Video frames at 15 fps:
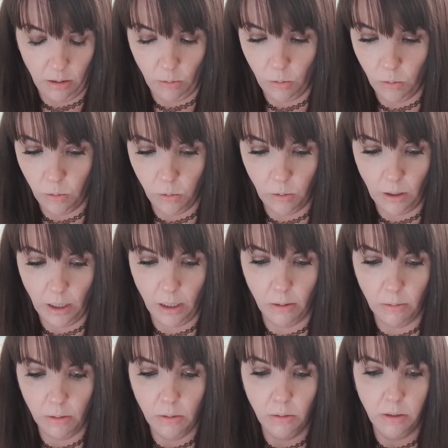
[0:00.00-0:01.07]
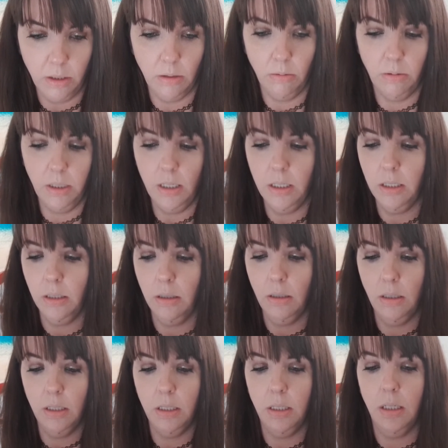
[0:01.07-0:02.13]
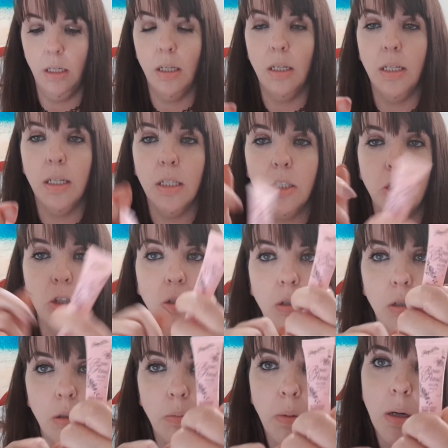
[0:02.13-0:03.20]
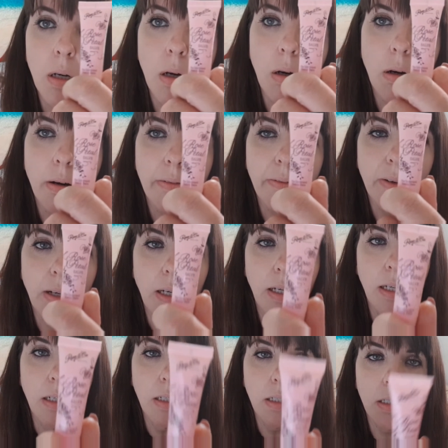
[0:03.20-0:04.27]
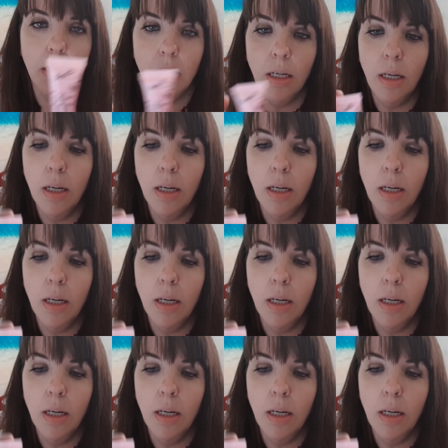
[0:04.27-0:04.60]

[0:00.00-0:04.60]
Oh wow. Also, this is a little tube of it.